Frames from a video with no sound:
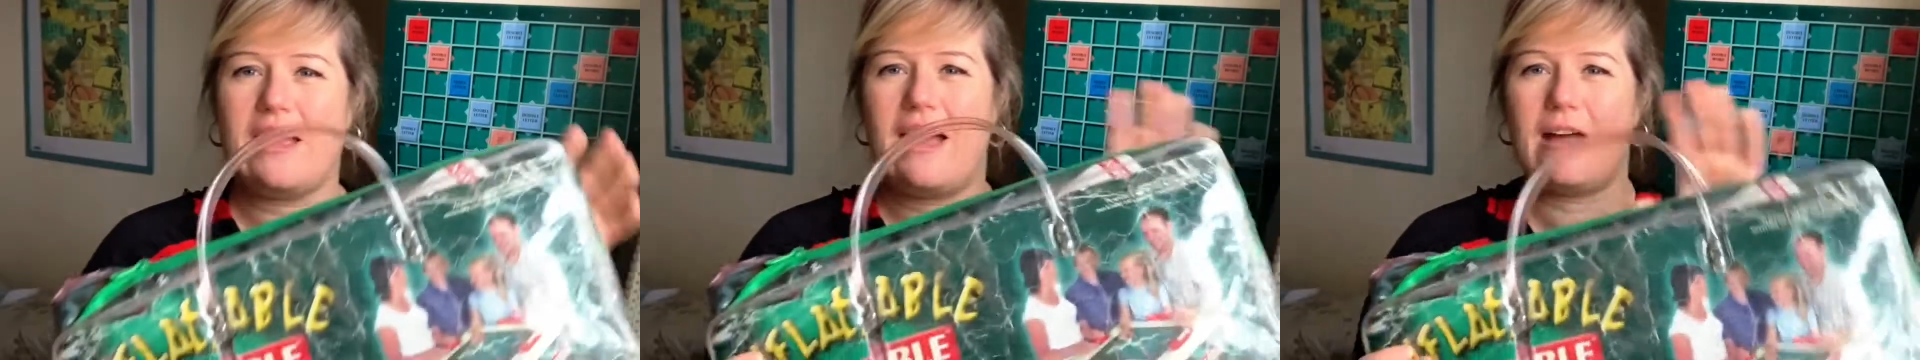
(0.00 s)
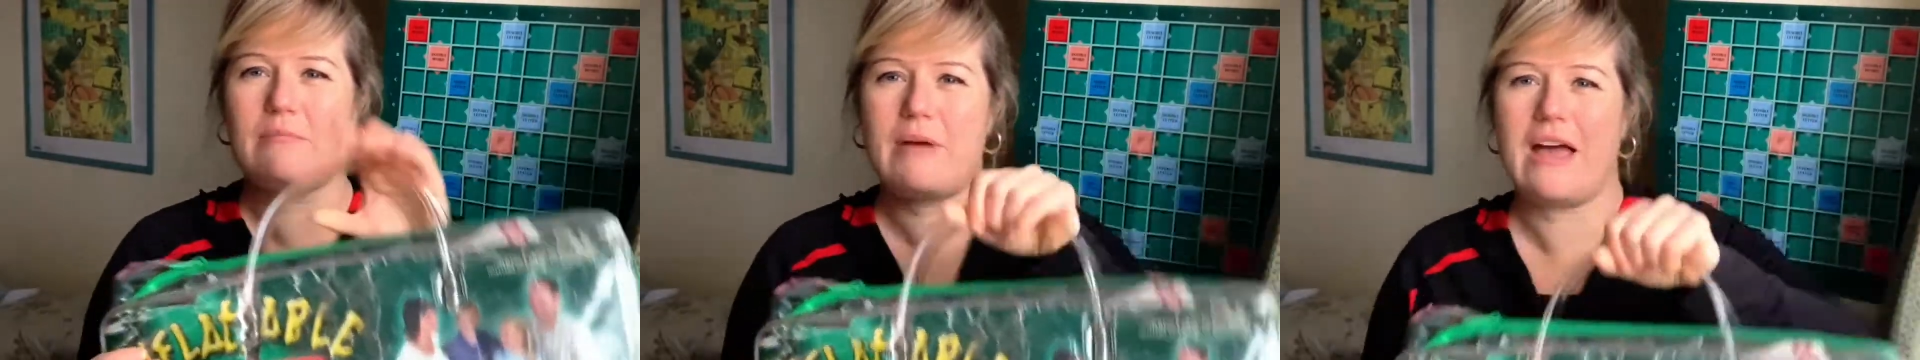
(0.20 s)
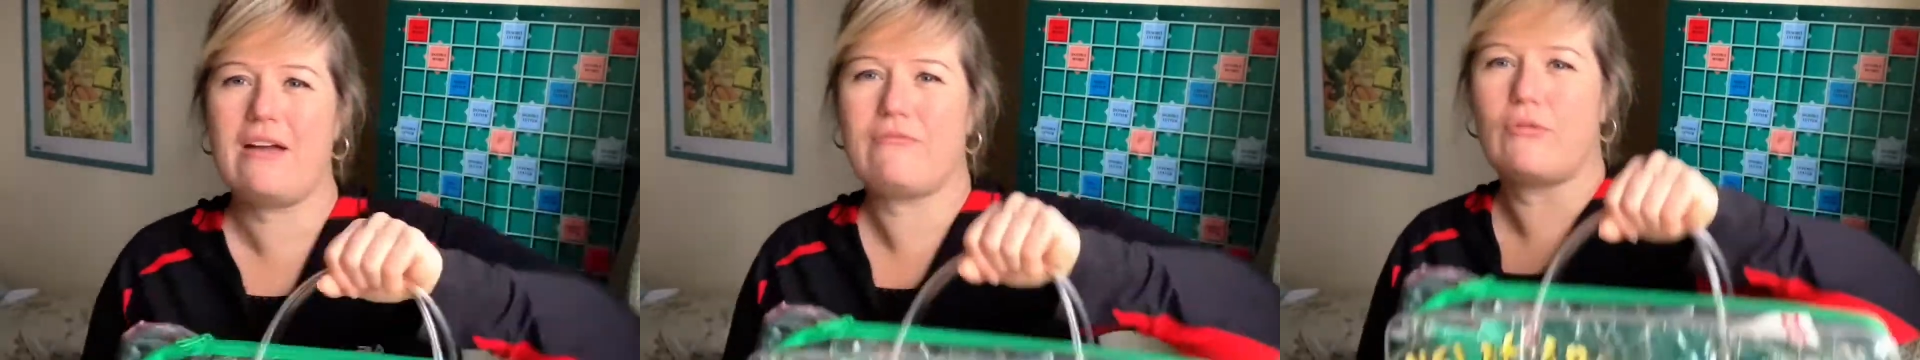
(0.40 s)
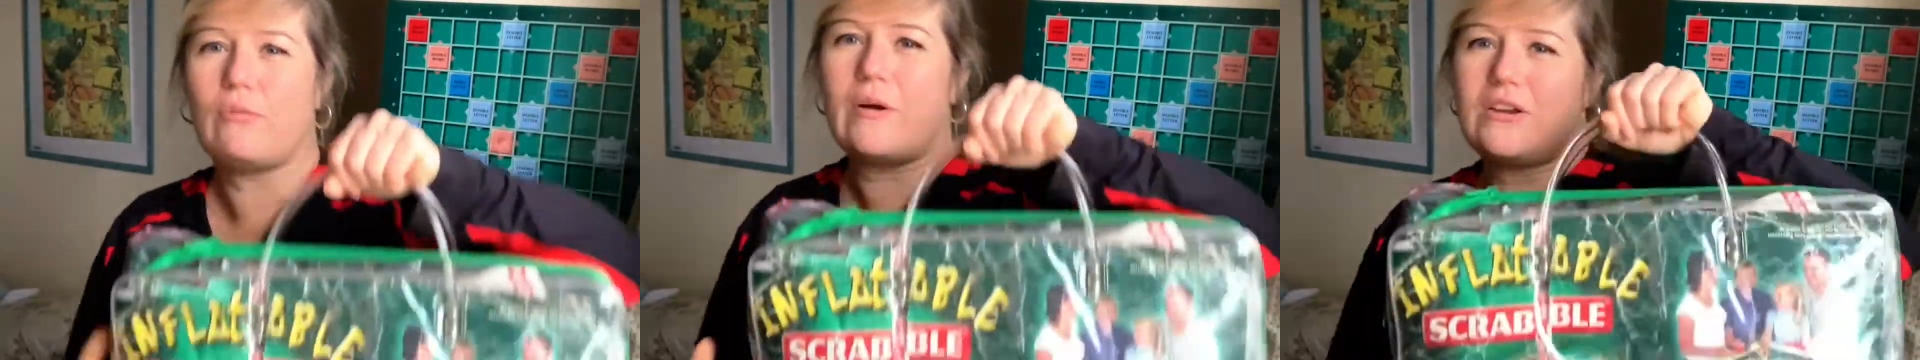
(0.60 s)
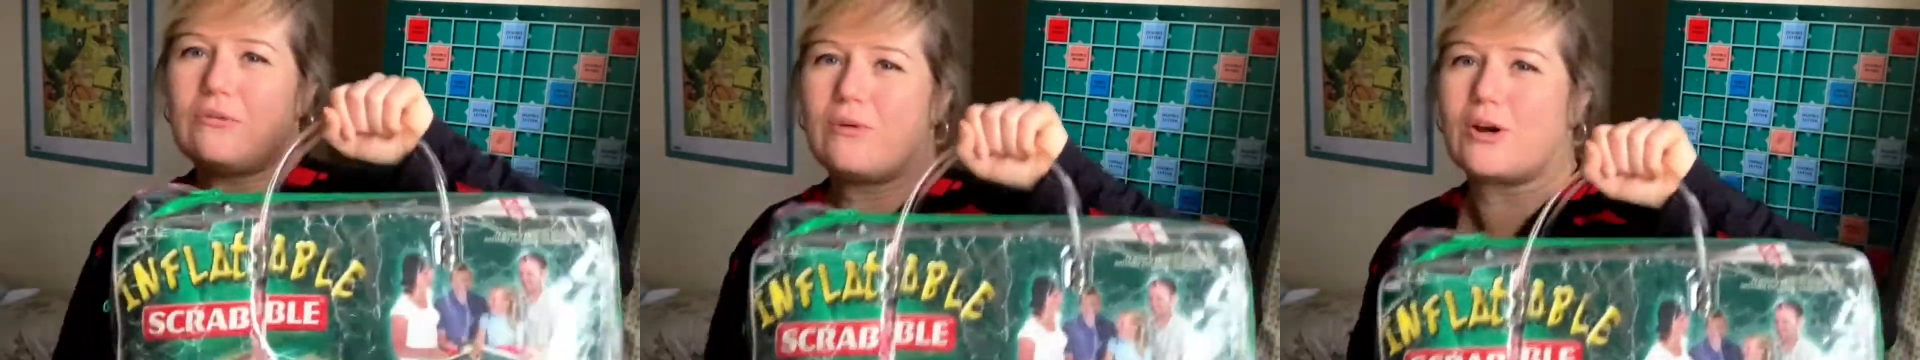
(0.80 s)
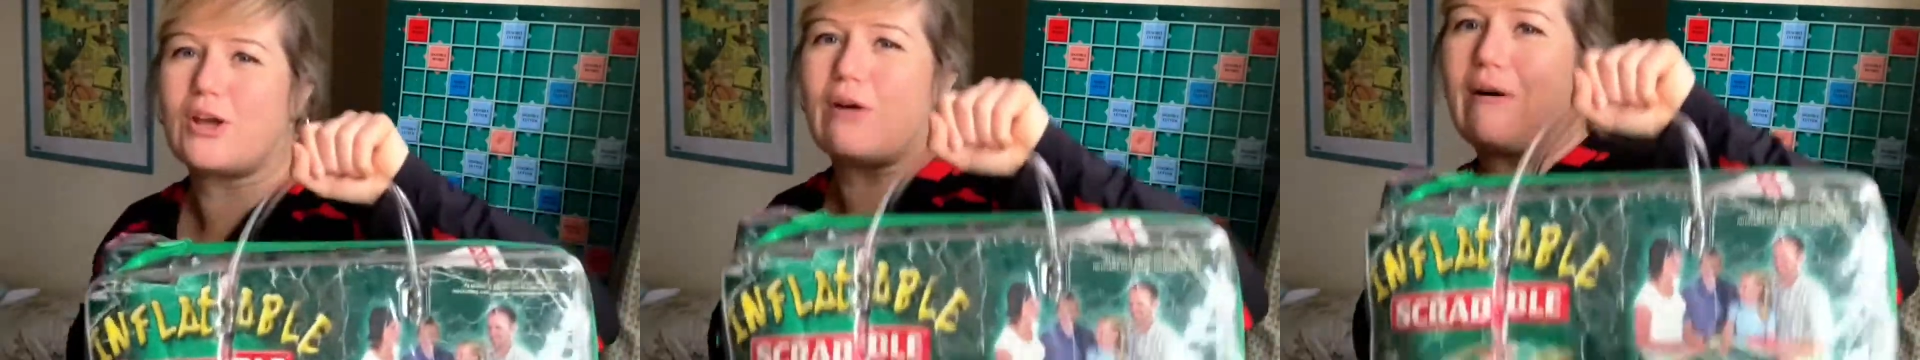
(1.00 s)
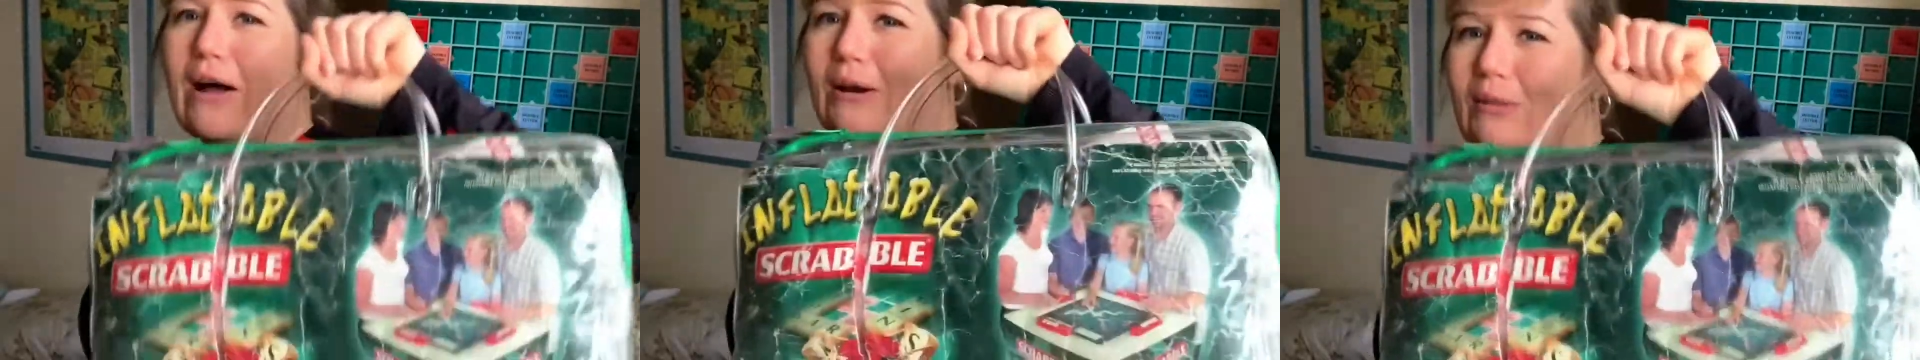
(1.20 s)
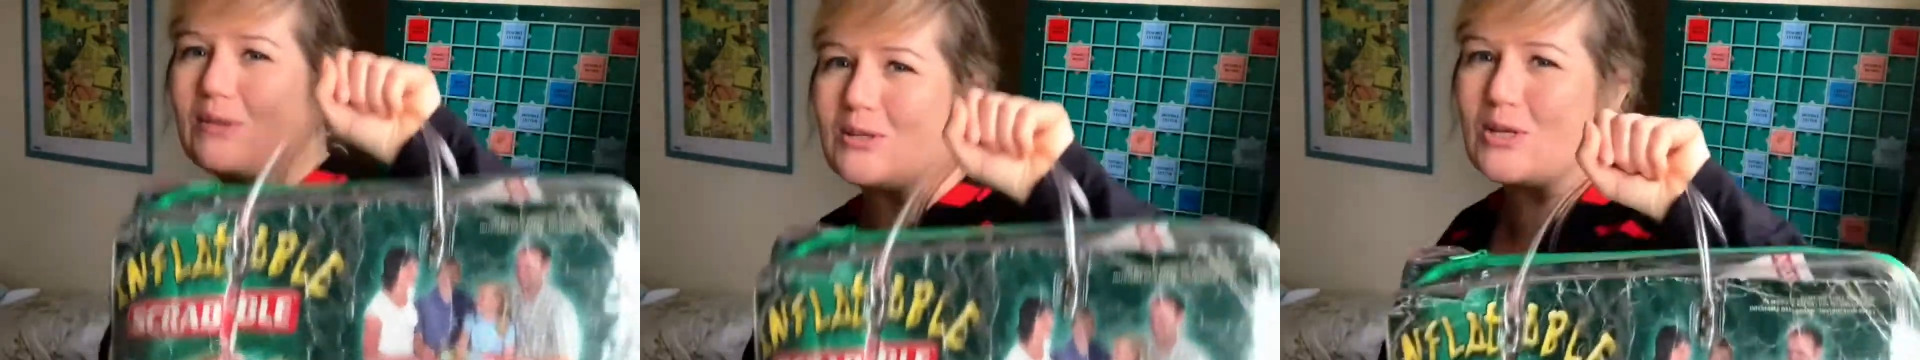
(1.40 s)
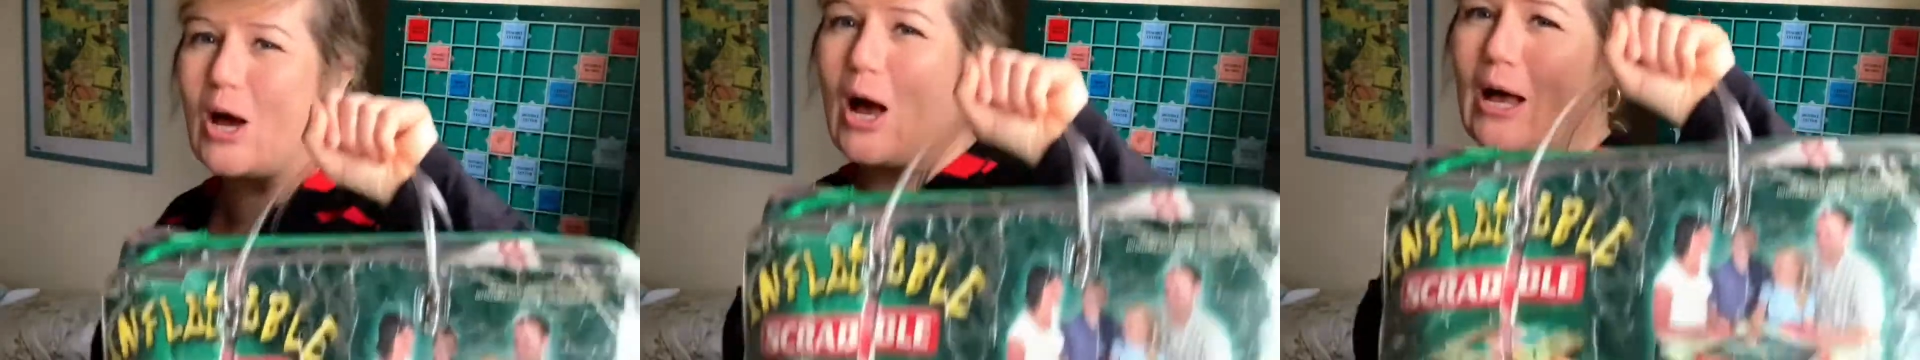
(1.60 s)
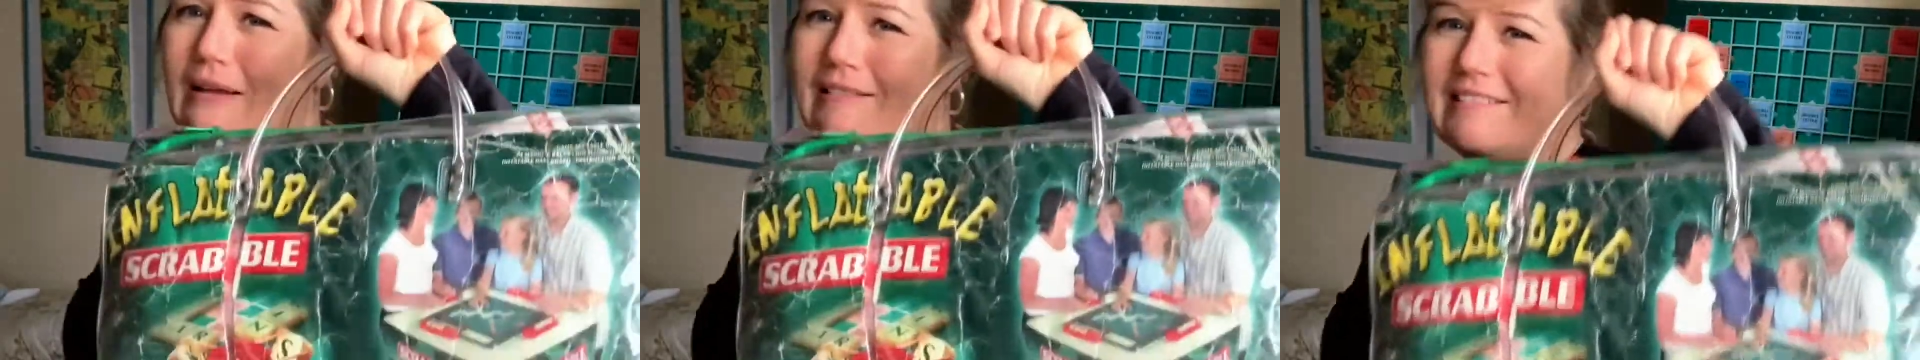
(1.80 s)
handbag for when you want to go out on the
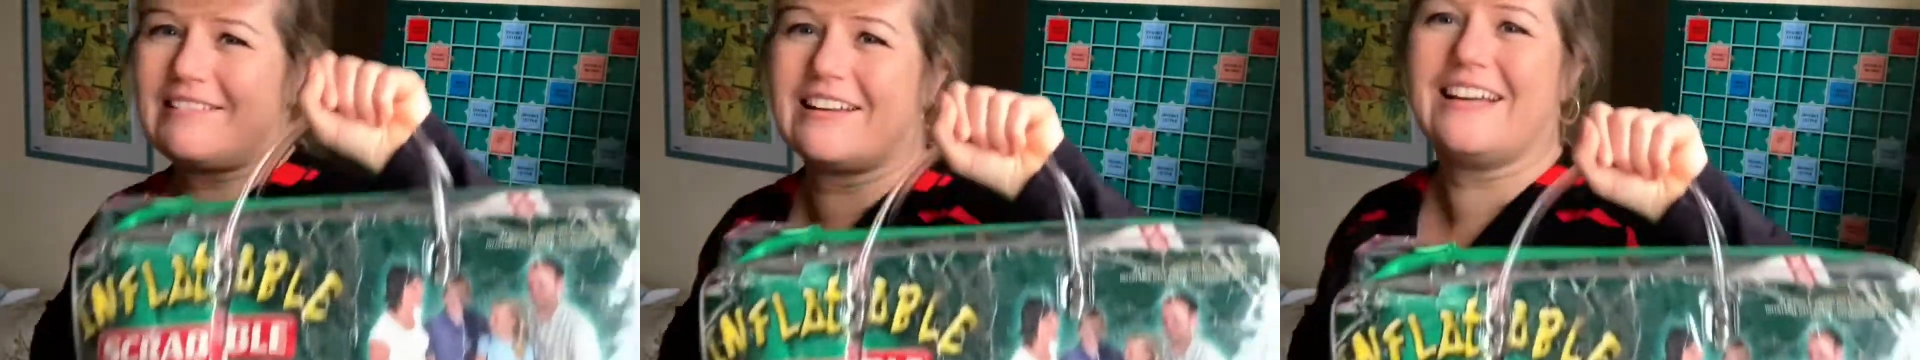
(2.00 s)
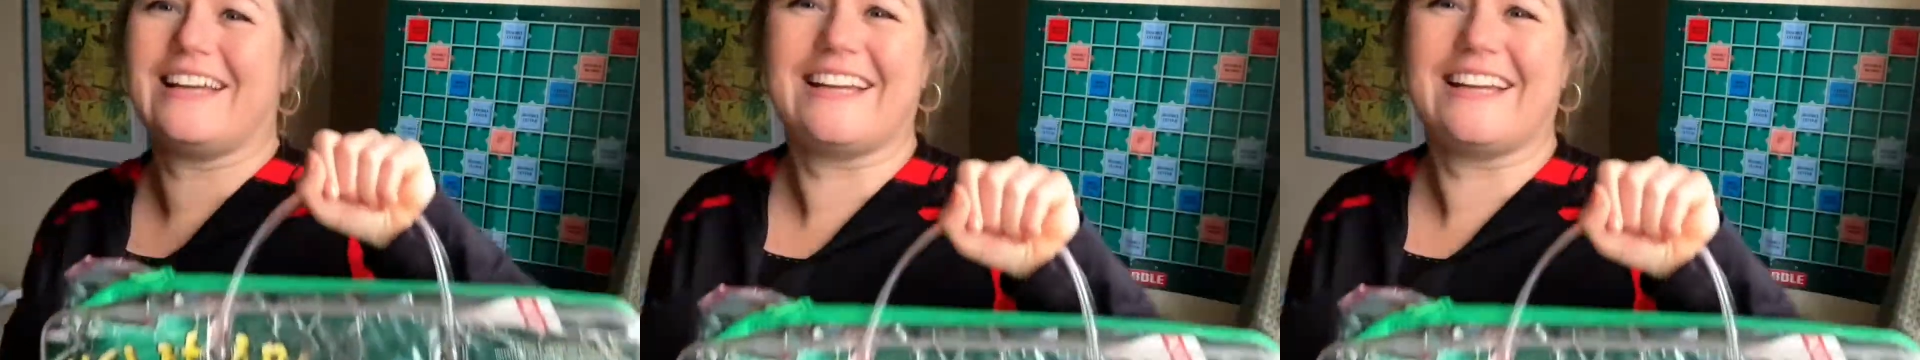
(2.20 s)
tiles.